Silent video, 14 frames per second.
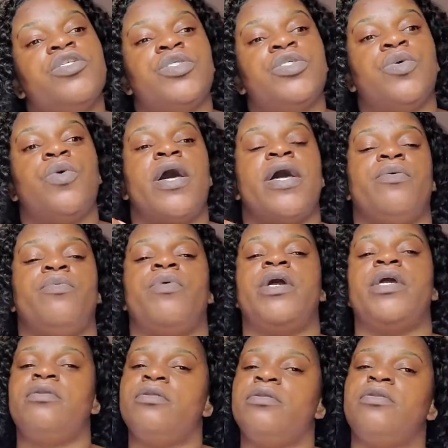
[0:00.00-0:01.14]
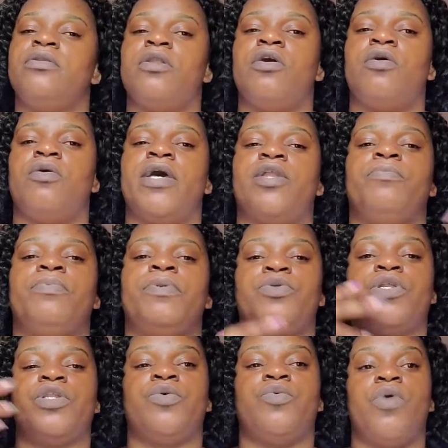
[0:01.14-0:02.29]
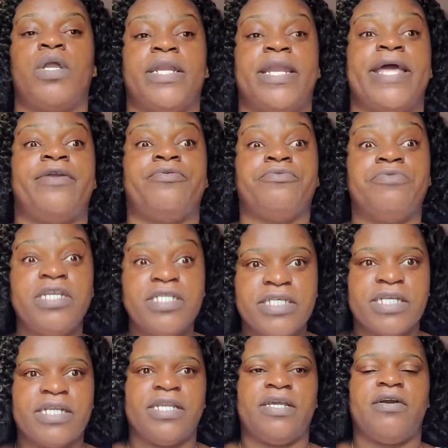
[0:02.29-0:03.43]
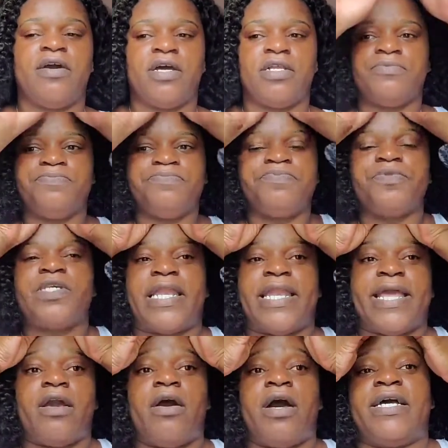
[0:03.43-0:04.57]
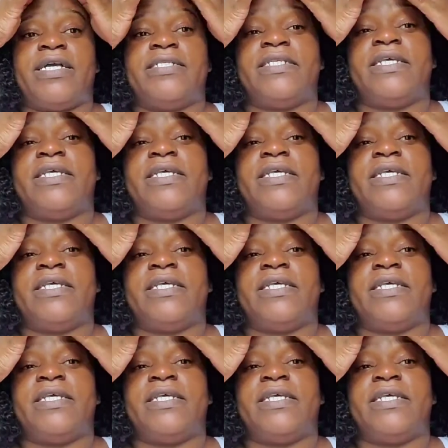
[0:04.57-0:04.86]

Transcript: So I went now and uploaded the one that I recently got, and I got